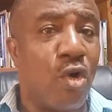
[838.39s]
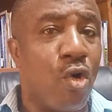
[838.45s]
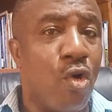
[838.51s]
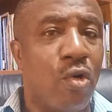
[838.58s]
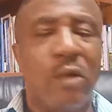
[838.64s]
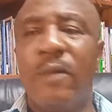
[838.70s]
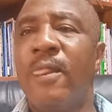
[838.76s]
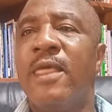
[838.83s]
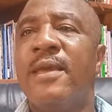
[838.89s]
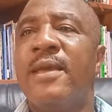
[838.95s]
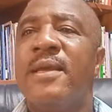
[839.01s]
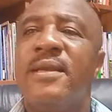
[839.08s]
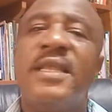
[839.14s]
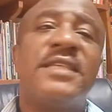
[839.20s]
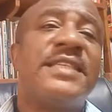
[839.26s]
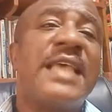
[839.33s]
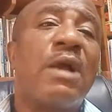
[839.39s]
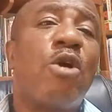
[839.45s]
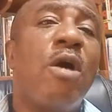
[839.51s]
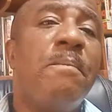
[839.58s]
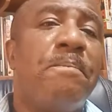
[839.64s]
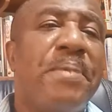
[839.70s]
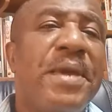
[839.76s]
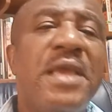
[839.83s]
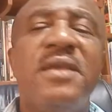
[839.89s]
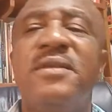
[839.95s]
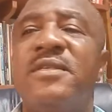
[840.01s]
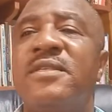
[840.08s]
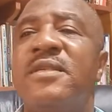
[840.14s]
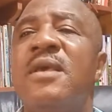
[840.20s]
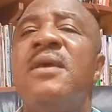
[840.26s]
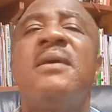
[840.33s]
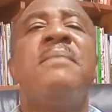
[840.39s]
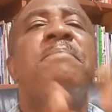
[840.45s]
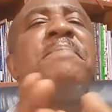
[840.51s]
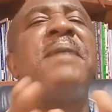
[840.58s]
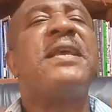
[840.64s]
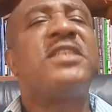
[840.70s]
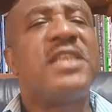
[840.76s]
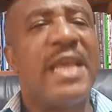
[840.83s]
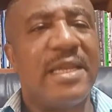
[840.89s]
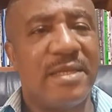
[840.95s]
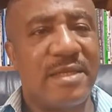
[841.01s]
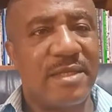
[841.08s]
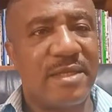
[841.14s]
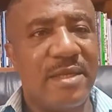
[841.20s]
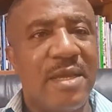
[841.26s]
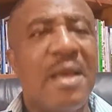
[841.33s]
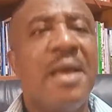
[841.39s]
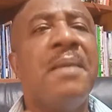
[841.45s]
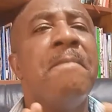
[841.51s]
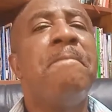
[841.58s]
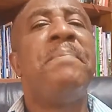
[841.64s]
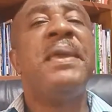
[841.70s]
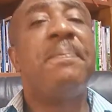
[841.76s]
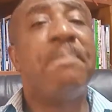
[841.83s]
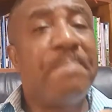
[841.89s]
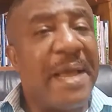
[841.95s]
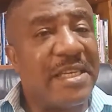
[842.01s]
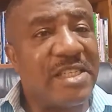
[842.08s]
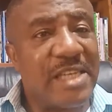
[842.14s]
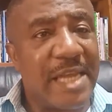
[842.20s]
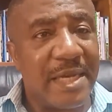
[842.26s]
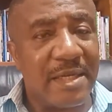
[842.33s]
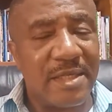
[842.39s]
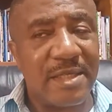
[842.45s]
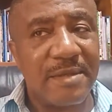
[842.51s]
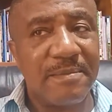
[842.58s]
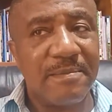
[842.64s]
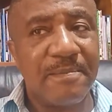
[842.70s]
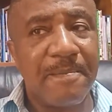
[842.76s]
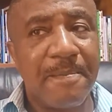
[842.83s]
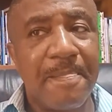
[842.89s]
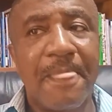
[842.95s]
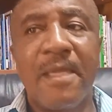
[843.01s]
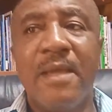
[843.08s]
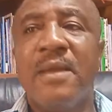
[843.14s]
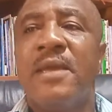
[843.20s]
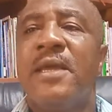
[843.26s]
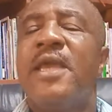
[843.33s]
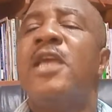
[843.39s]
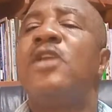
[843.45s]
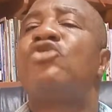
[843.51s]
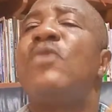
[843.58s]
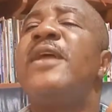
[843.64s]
your goal. The second P is patience. Be patient. In